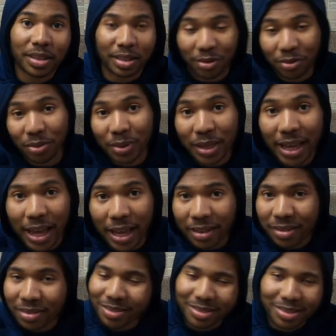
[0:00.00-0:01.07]
If you can't,
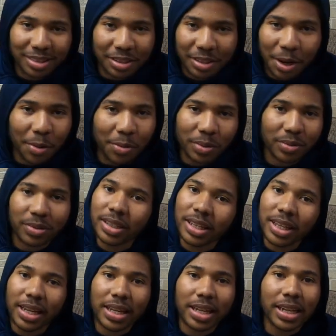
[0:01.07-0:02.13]
don't
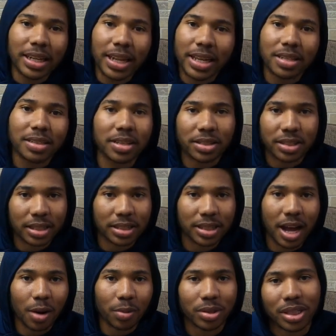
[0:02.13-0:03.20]
get any less than six
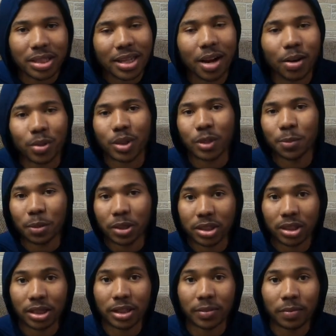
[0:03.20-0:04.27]
hours. Six hours is
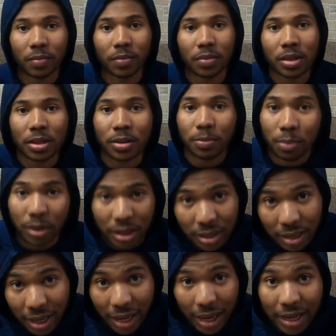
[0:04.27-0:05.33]
pushing it, but
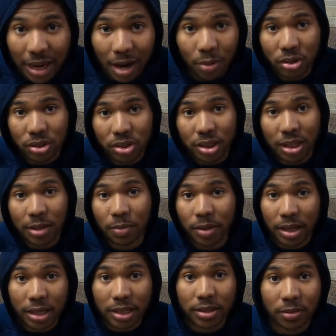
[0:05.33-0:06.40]
eight hours of sleep
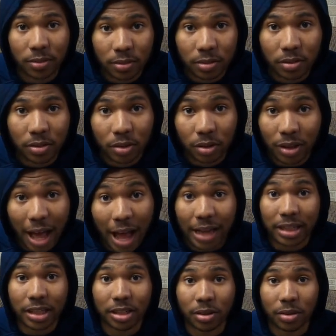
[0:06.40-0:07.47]
is
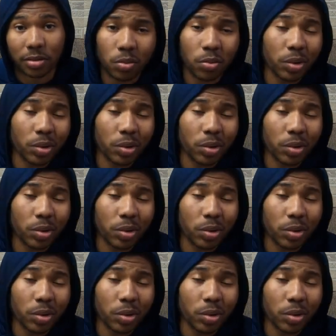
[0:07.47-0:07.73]
ideal.